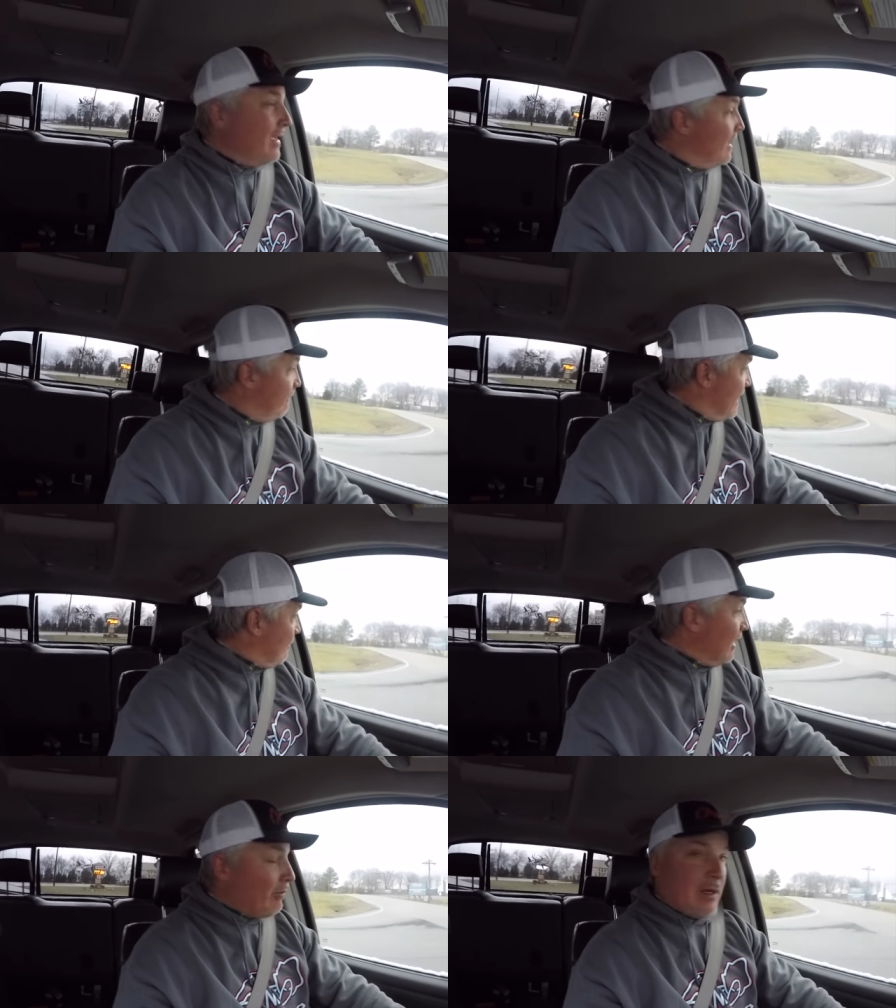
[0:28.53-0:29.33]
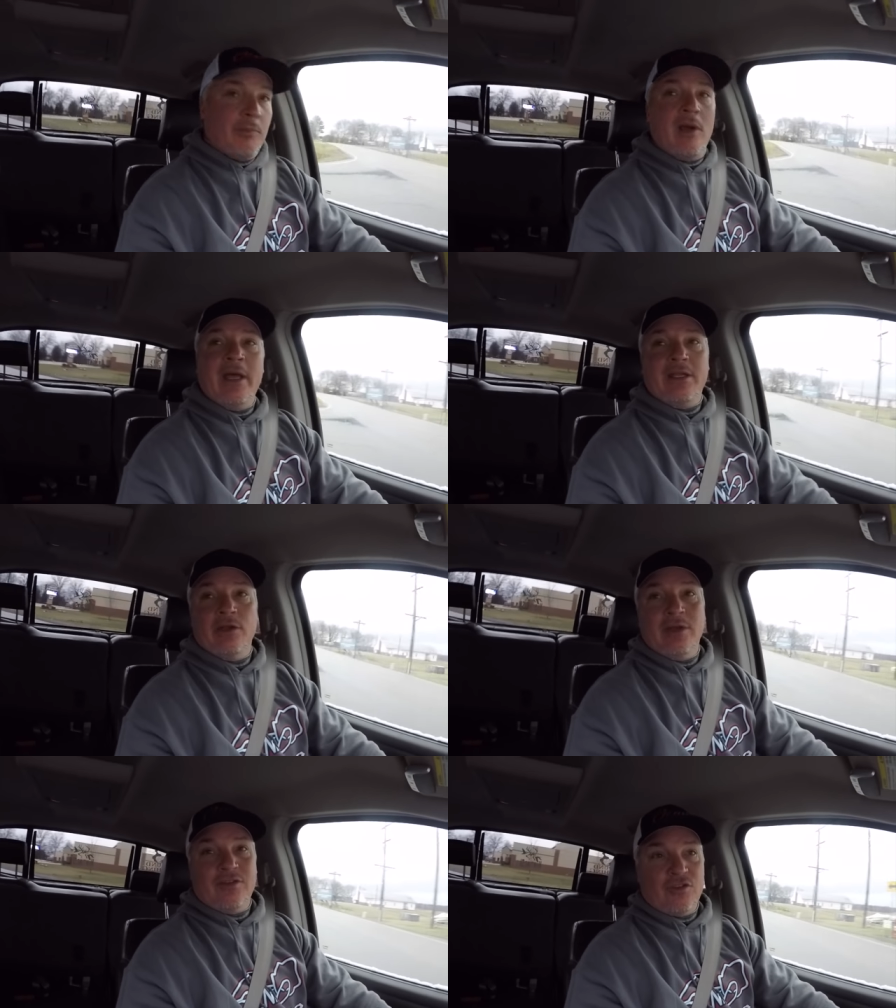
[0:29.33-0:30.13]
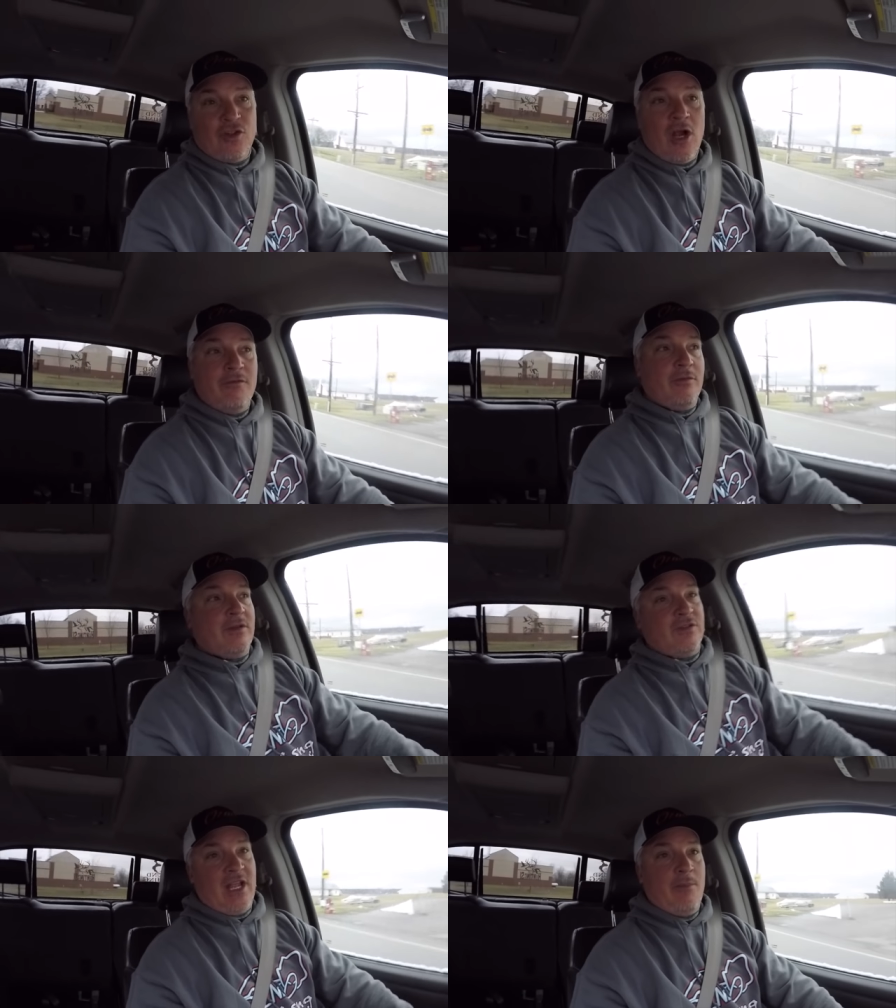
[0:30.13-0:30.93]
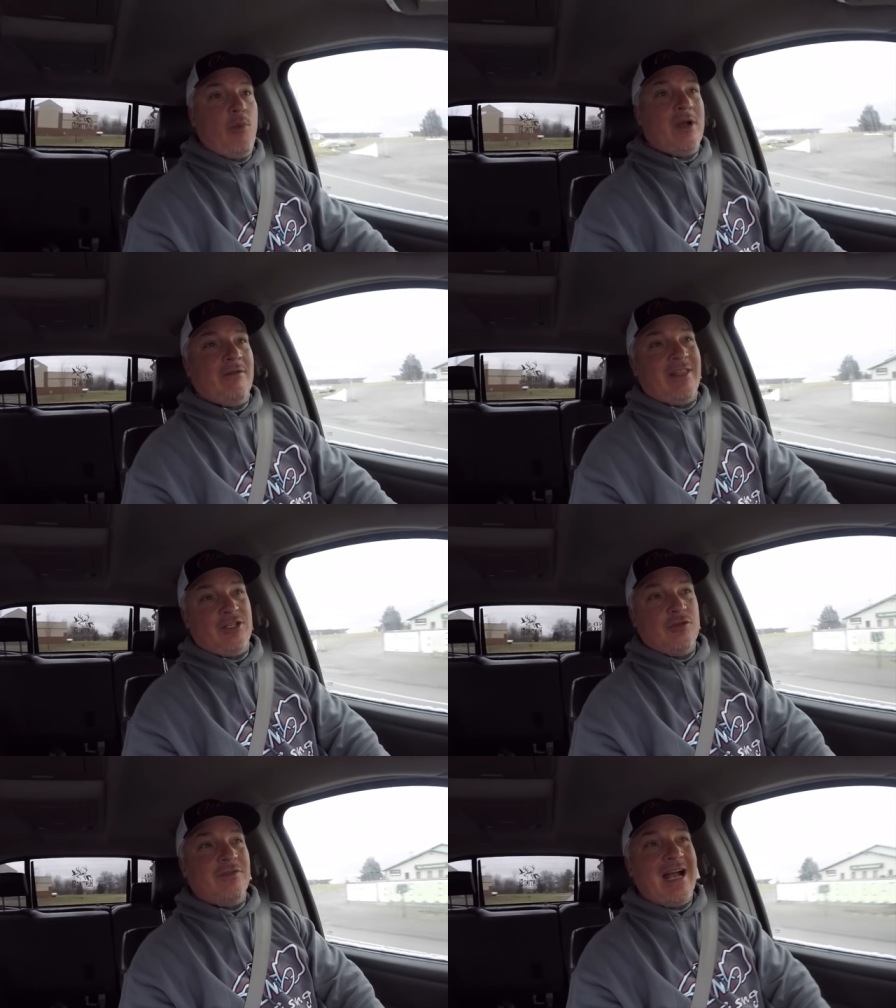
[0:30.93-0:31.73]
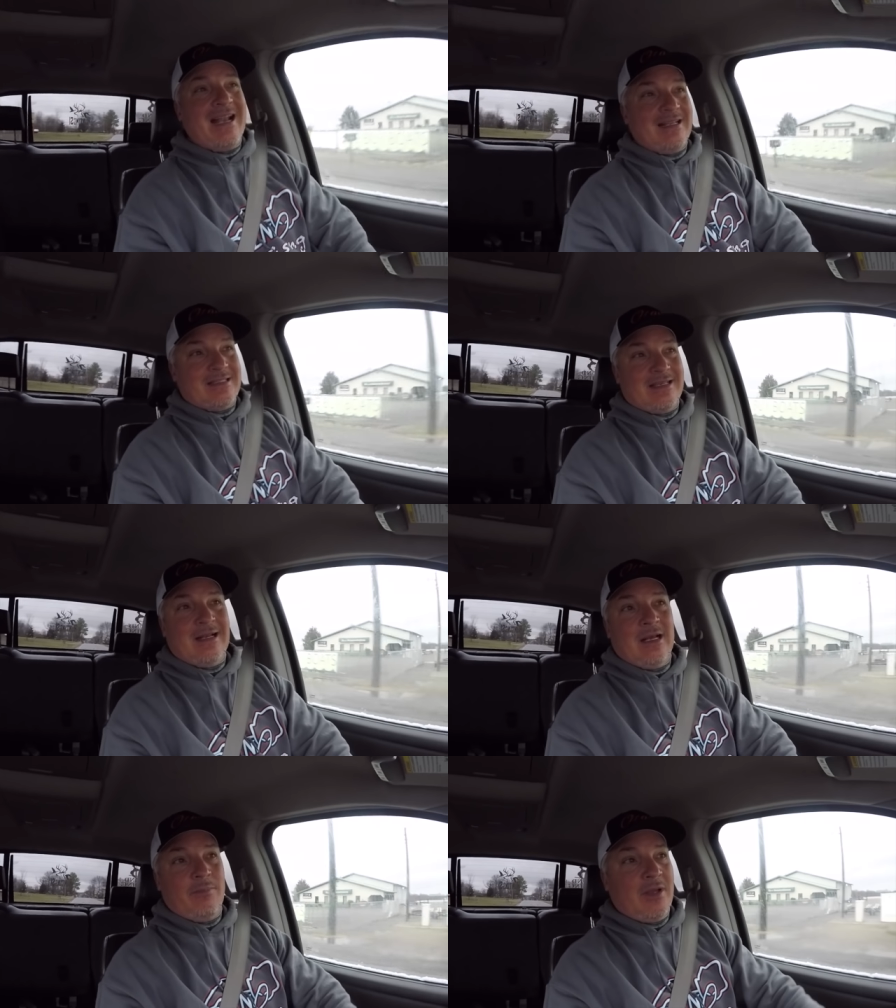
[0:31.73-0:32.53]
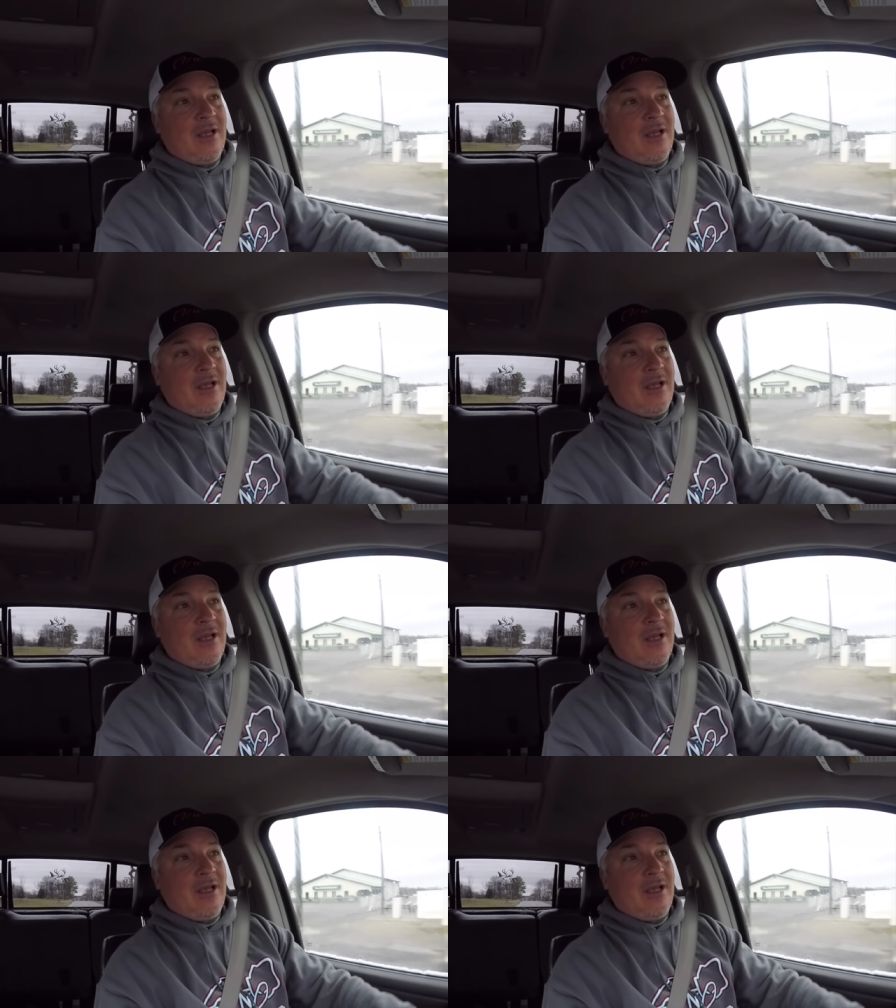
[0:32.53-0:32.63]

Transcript: In fact, what I'm gonna probably do is start from the standpoint of that you've got it set up,